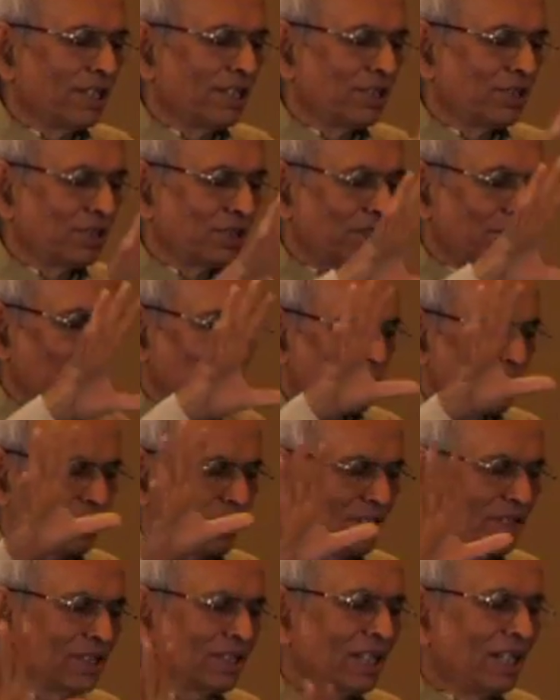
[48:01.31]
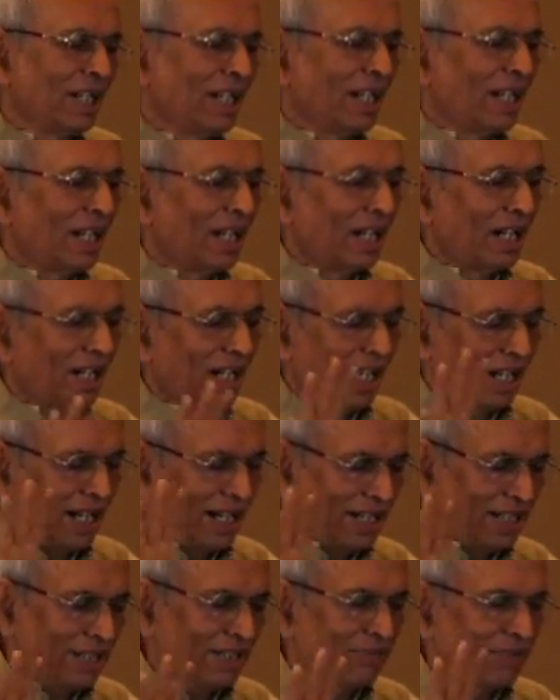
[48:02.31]
institutions,
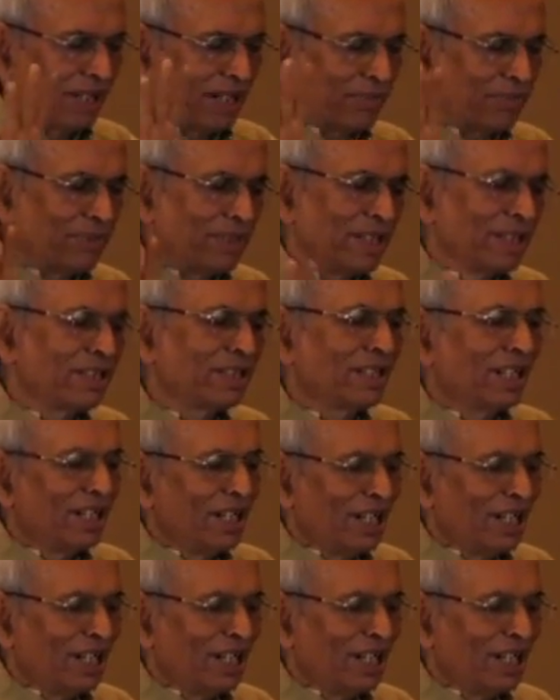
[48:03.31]
and develop this.